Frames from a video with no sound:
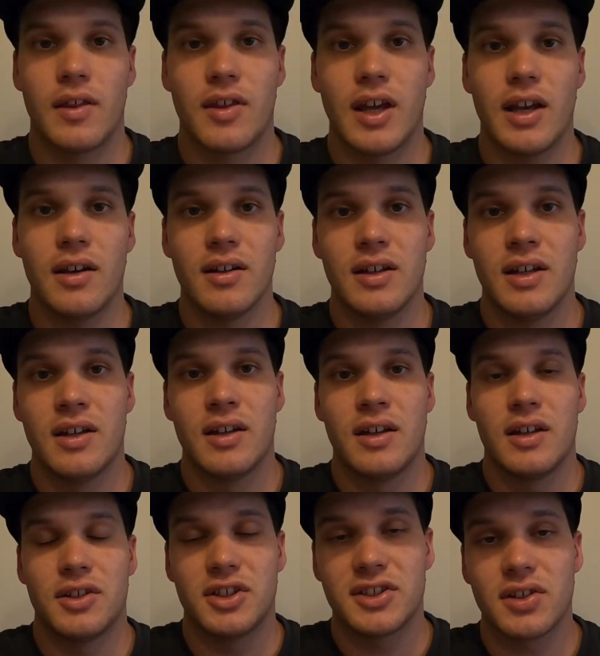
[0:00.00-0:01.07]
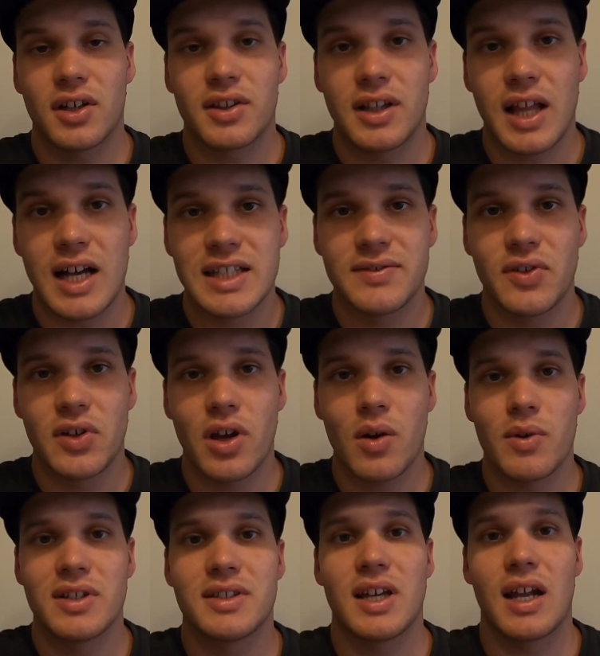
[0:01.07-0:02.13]
Then, just like the last video,
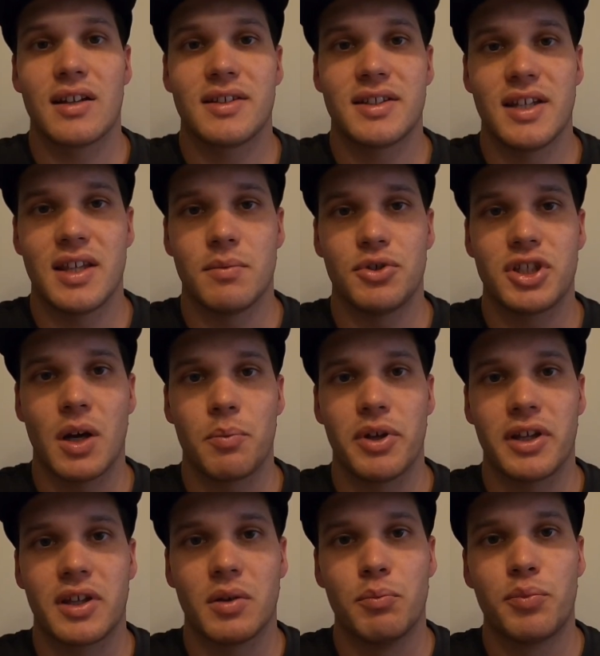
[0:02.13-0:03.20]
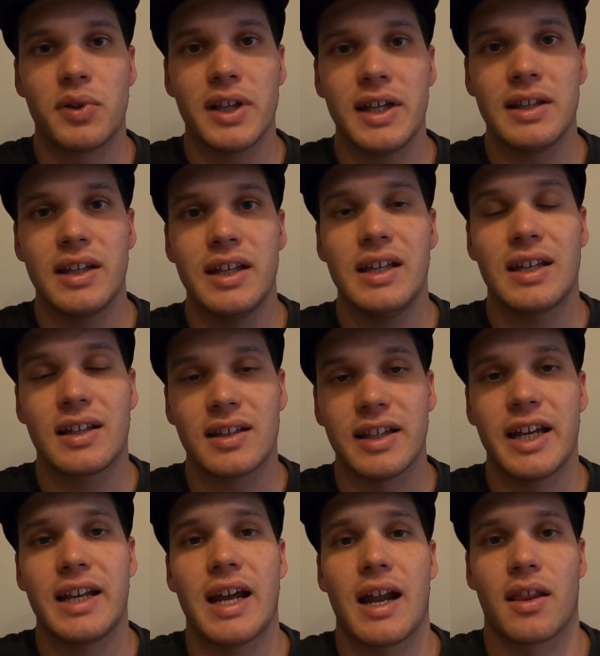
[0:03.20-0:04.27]
we started to see them jumping completely
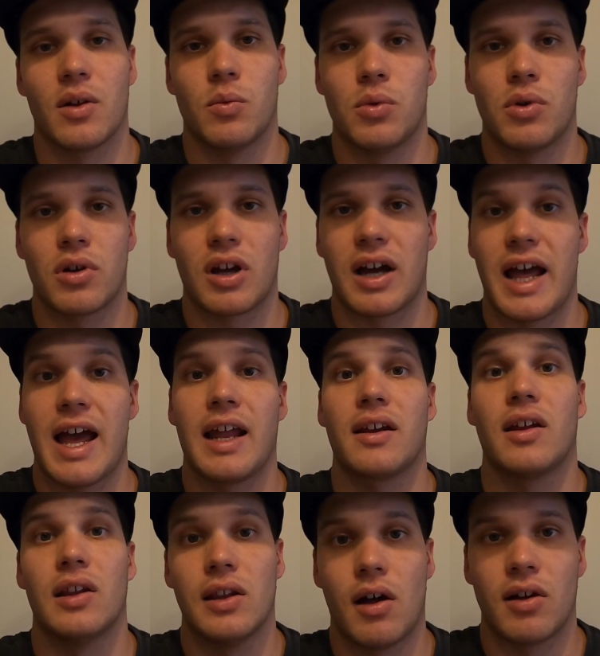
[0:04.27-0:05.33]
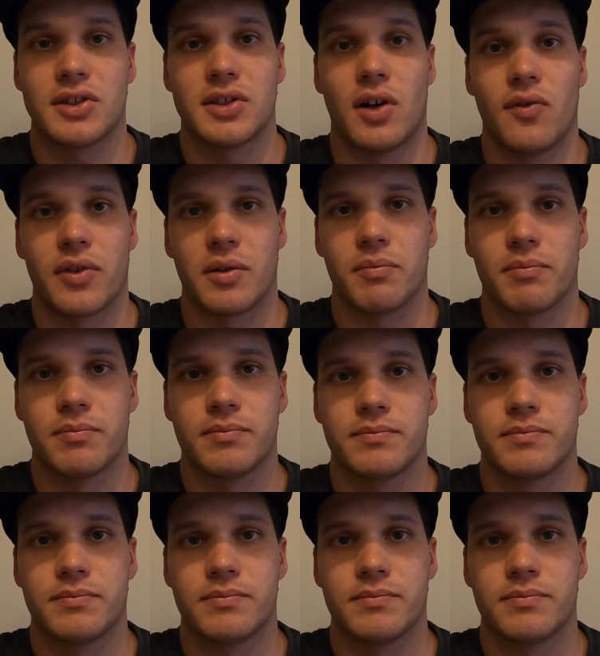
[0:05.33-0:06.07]
clean out of the water, and lots of them.